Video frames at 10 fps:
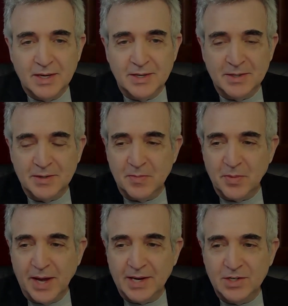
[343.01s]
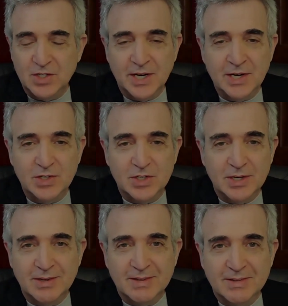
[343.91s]
Um, I can change
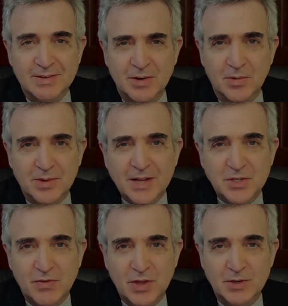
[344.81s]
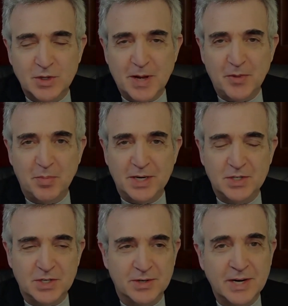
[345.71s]
you know lots of things about the
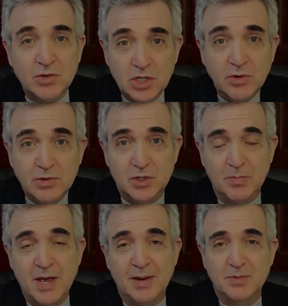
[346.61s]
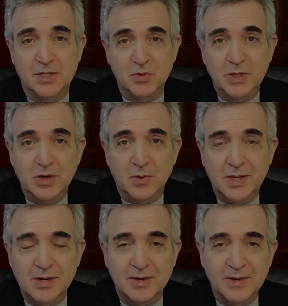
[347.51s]
picture and i'll show you some apps as we go
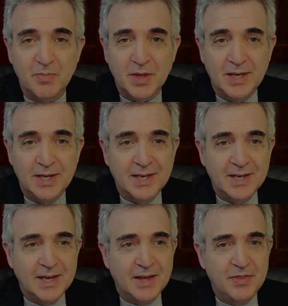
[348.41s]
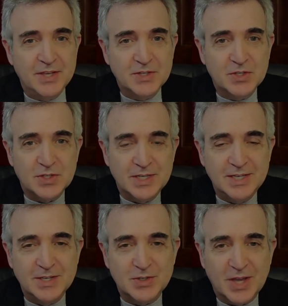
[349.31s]
along this
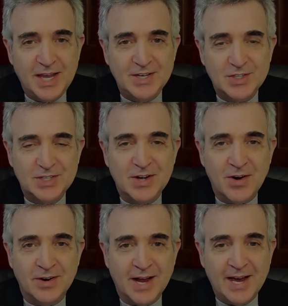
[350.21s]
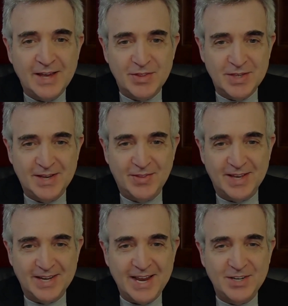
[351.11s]
is hdr and i think
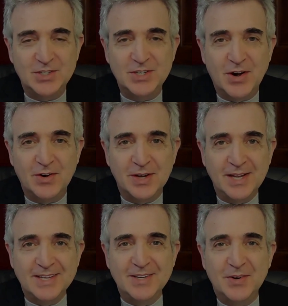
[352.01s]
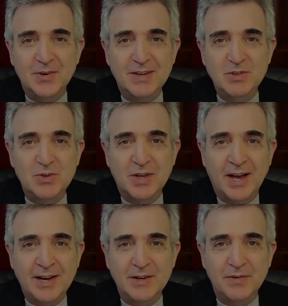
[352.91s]
that hdr you know gives you
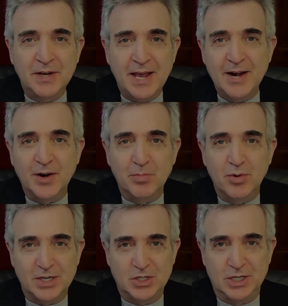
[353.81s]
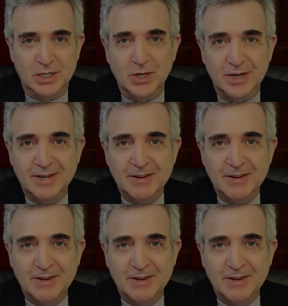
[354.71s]
kind of an airbrushed look